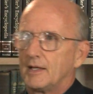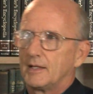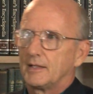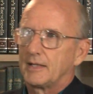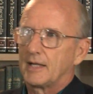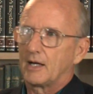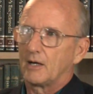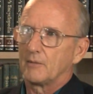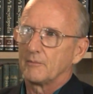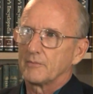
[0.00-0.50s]

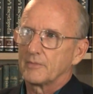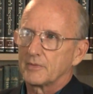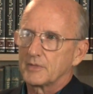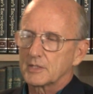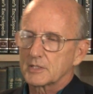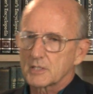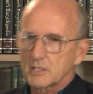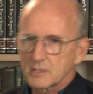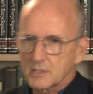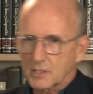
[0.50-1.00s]
Now,
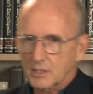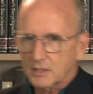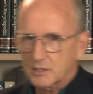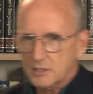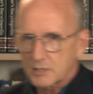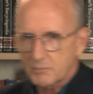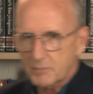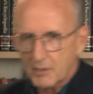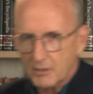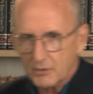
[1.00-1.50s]
this is a
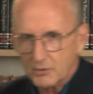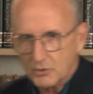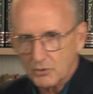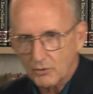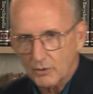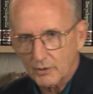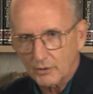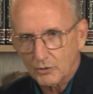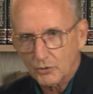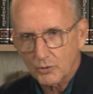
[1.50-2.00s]

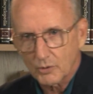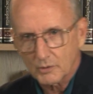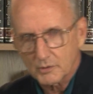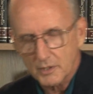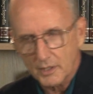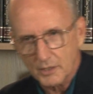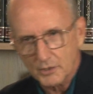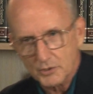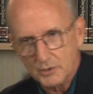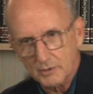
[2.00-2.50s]
conspiratorial
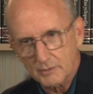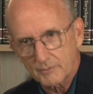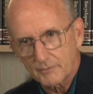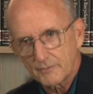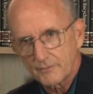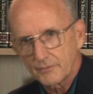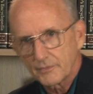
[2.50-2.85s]
quotation.